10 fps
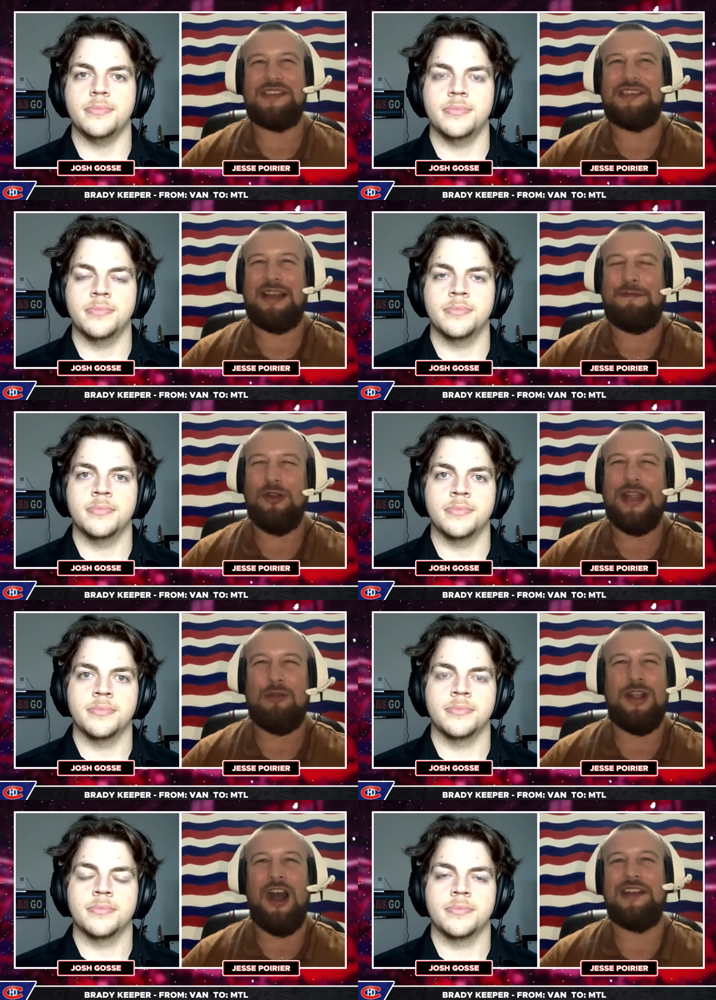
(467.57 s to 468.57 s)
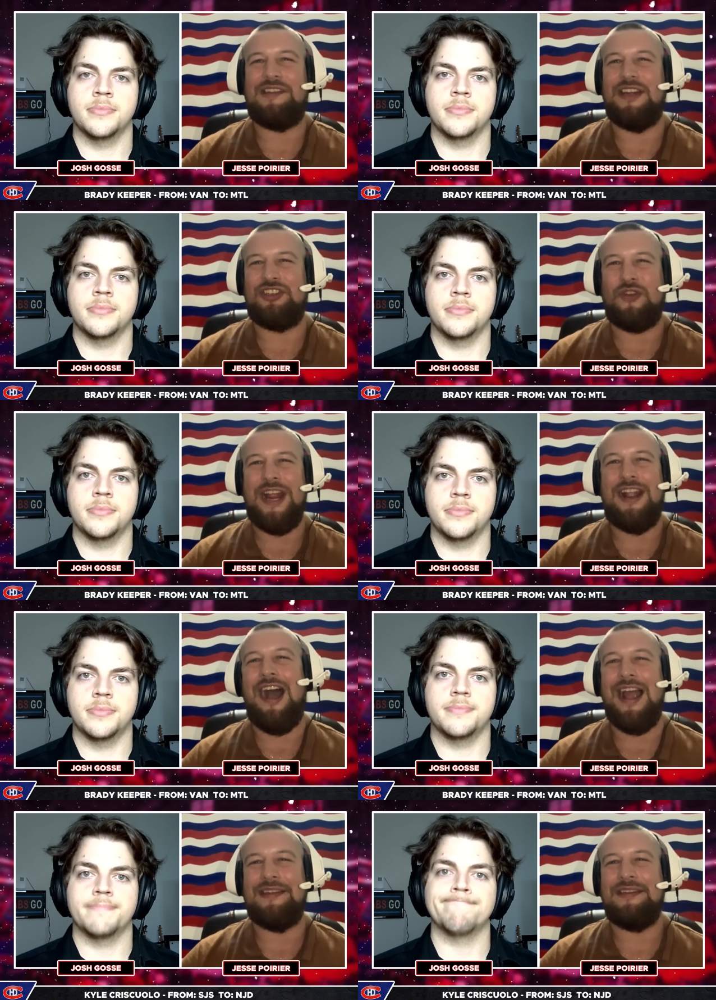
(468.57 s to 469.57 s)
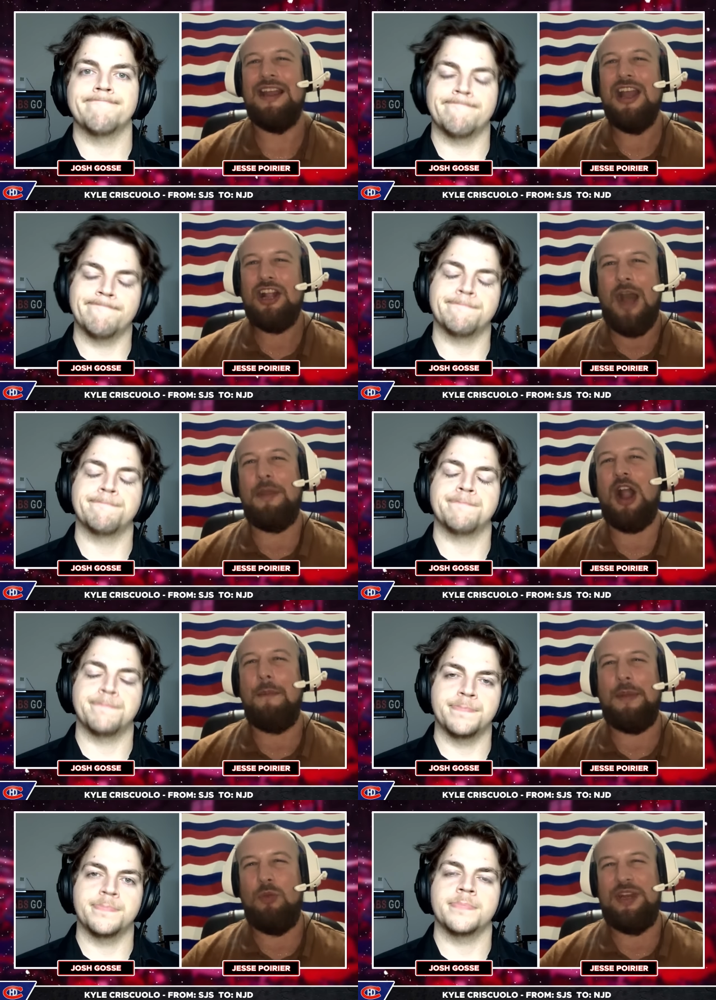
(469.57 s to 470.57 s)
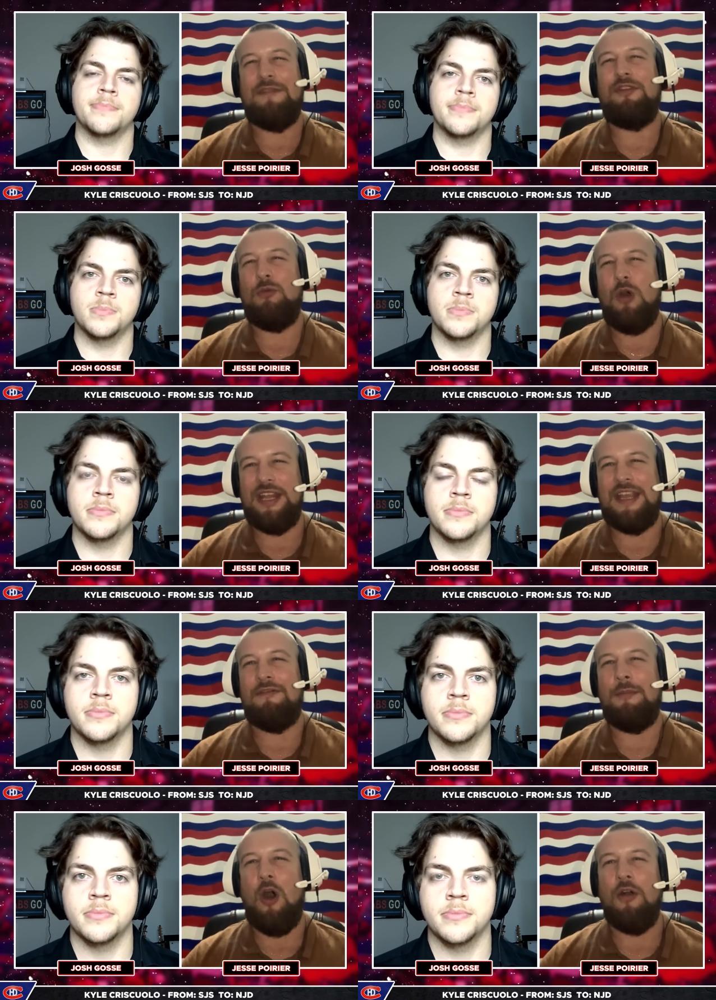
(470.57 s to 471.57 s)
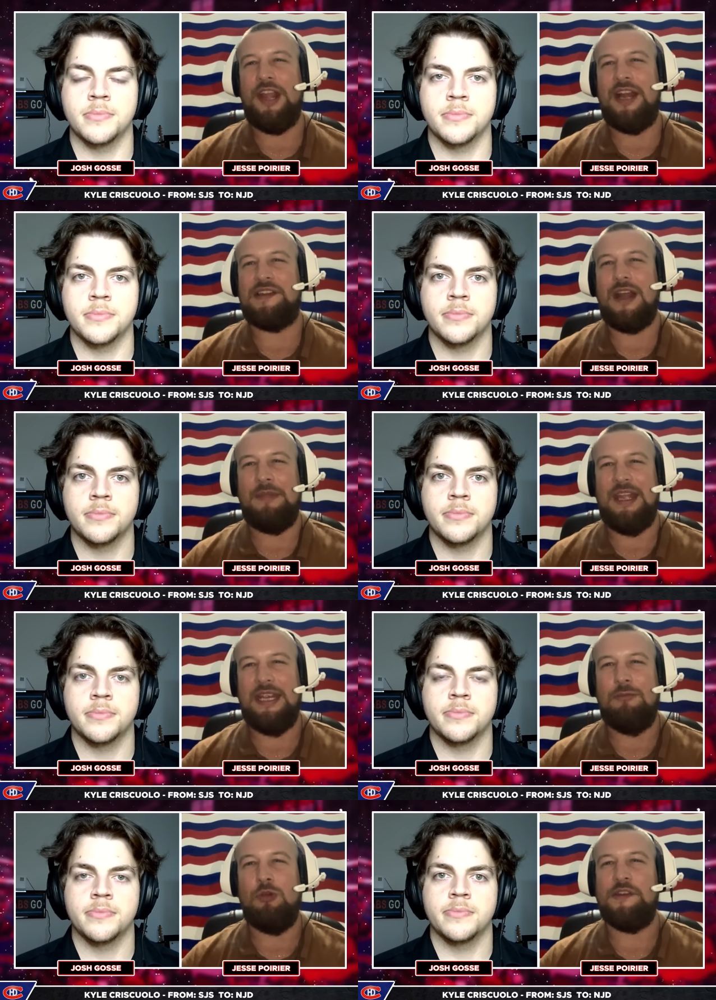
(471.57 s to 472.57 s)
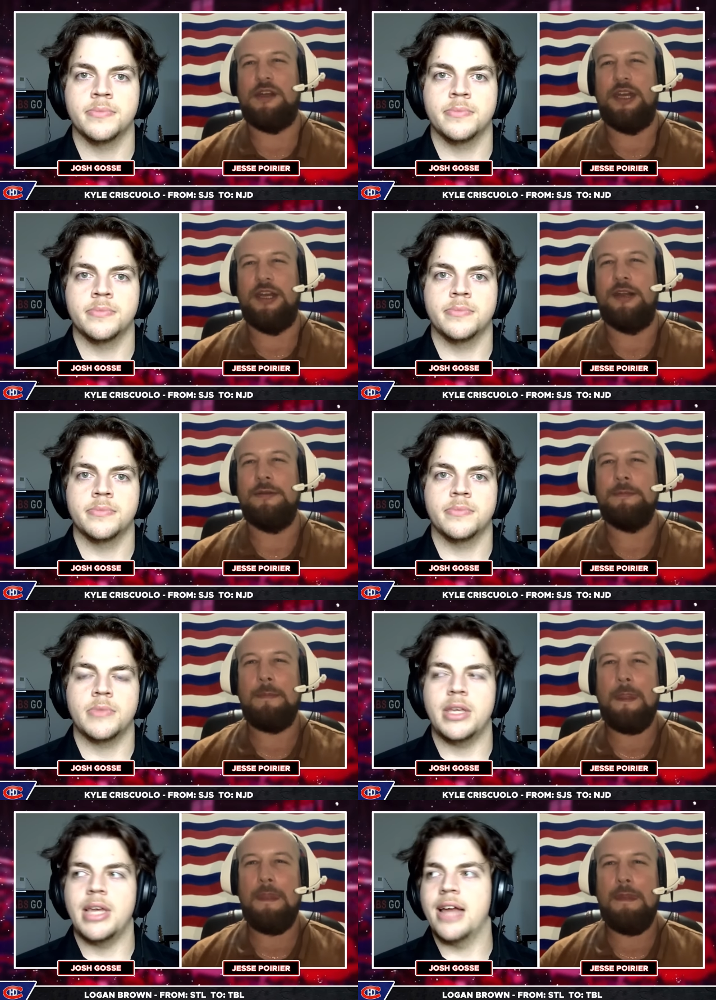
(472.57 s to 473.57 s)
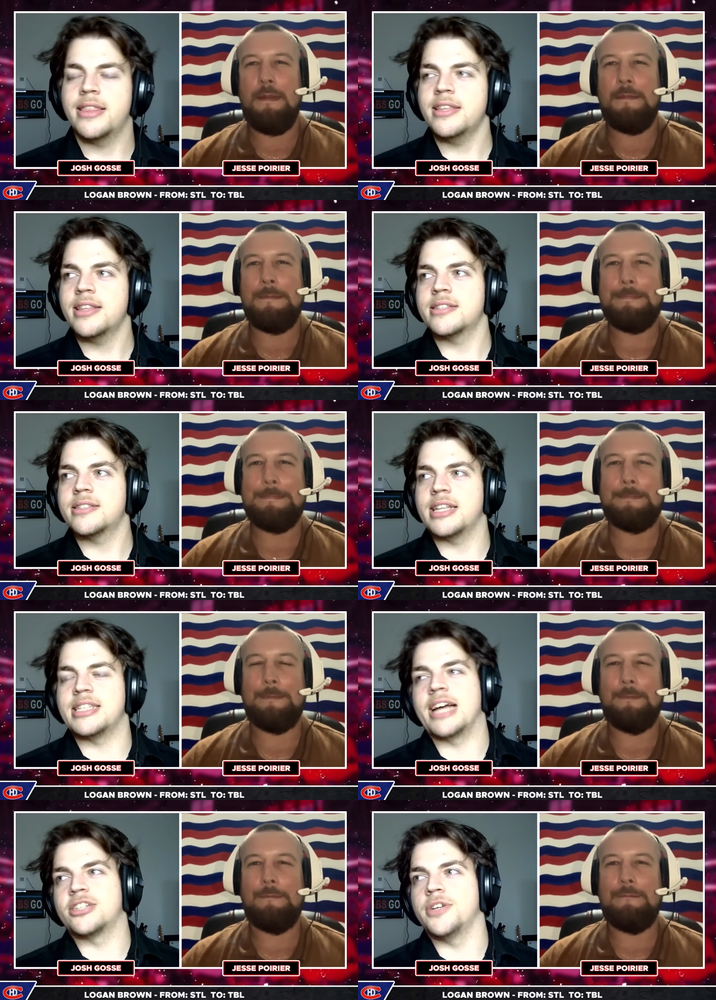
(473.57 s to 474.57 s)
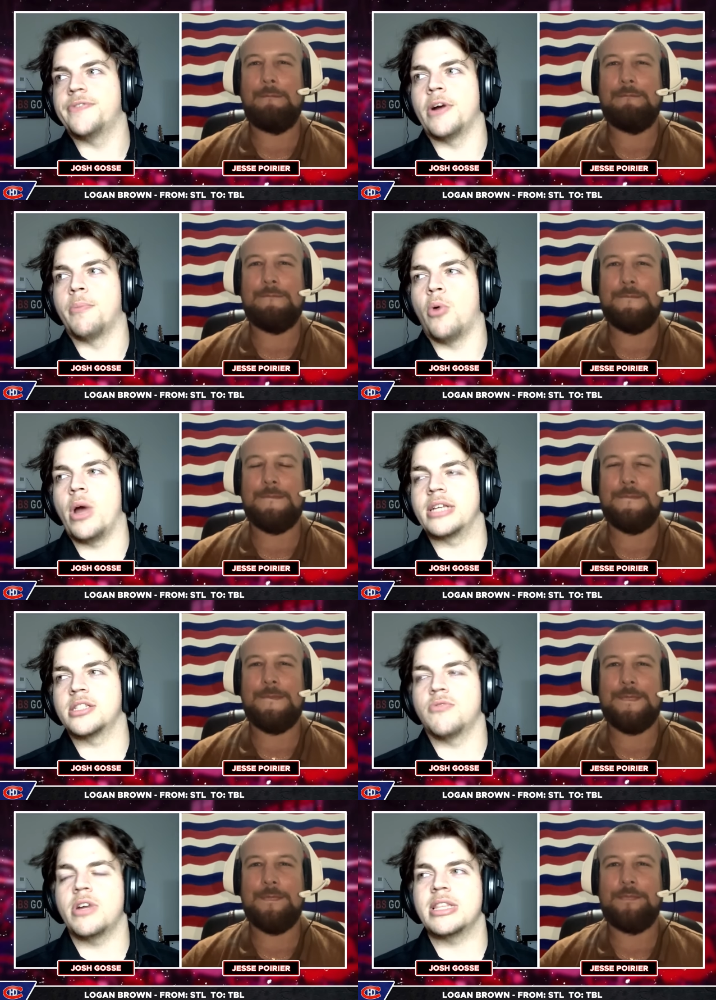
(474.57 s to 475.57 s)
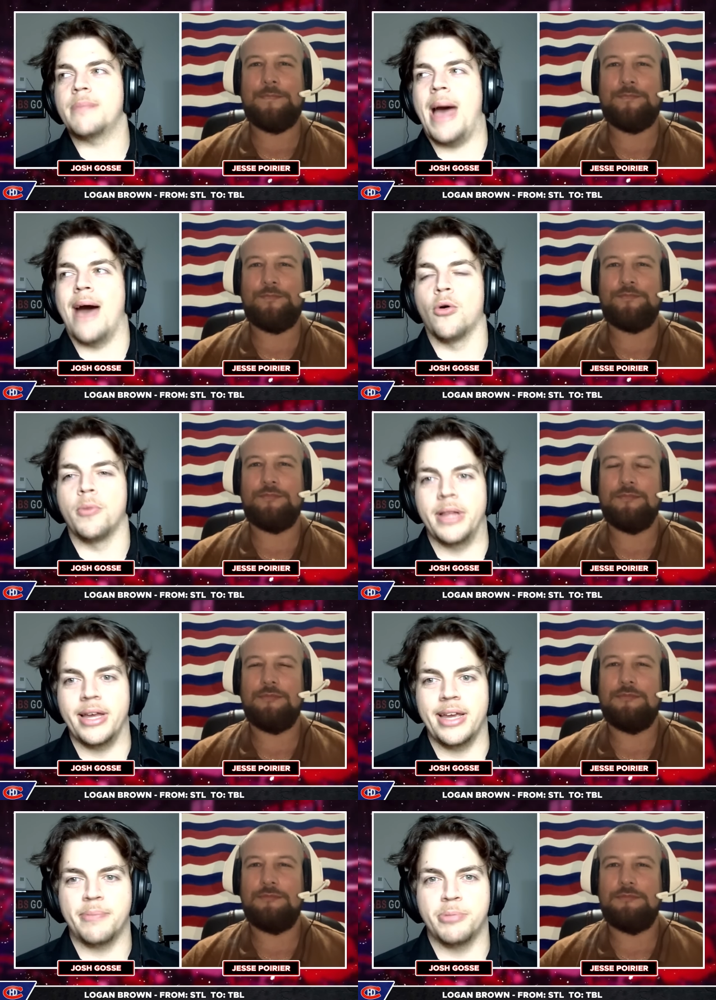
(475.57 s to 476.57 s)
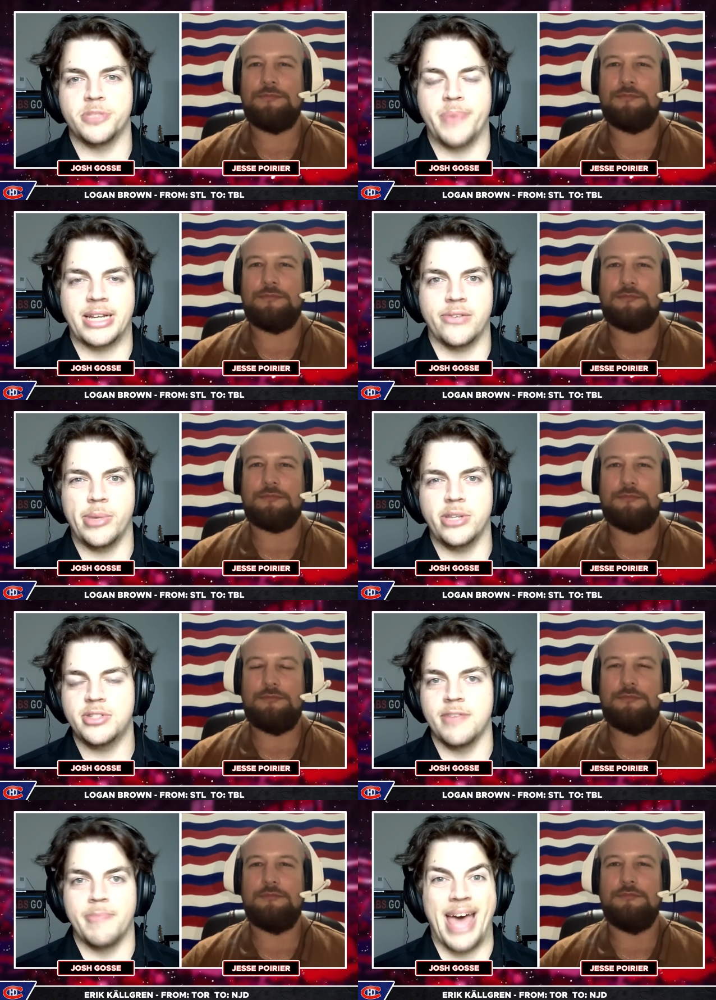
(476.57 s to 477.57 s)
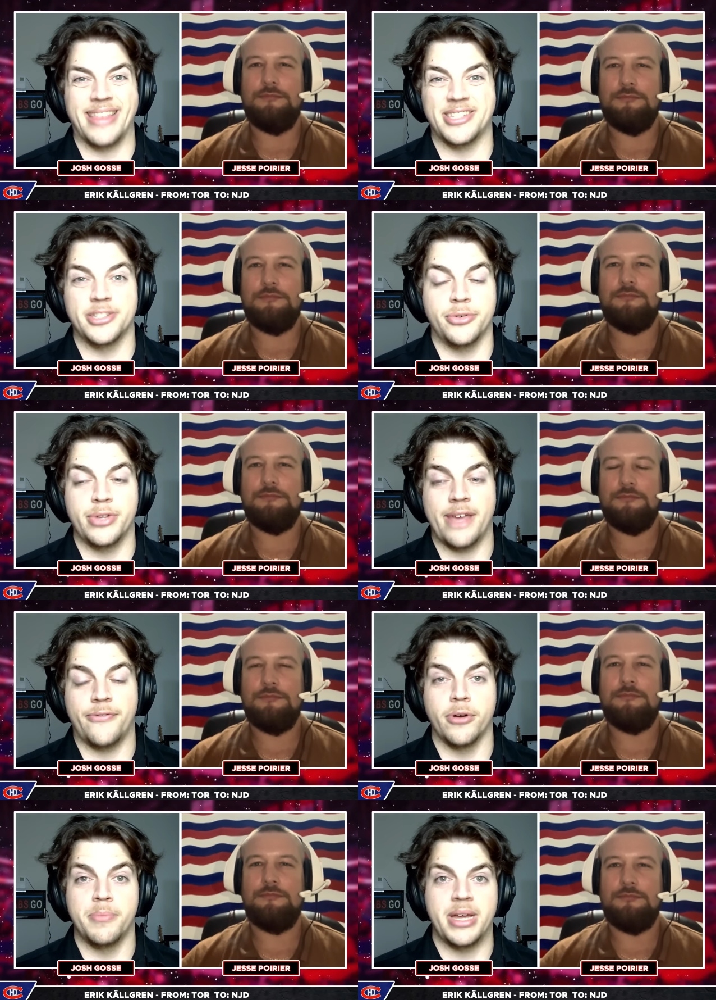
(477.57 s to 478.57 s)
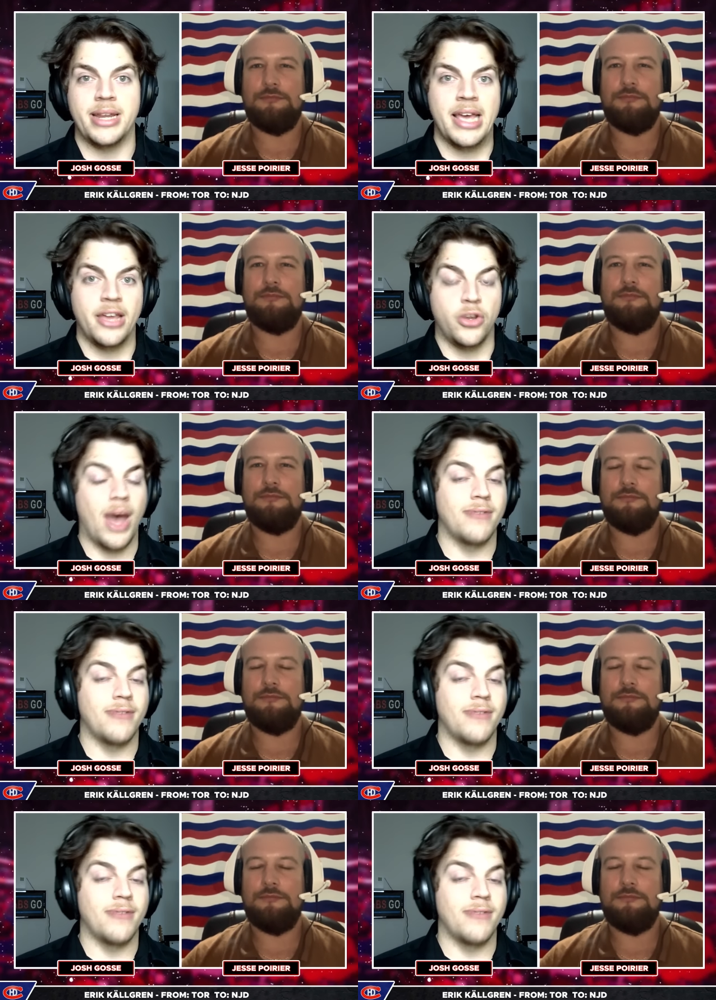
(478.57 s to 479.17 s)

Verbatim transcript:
Speaker 1: just because I feel like we got such great guys coming up, and we definitely want to give them all the ice time they need once they're here.
Speaker 2: Yeah, I think that that's actually a fair point because they're running the power play perspective. I mean, you still have Matheson to do that for a bit. You have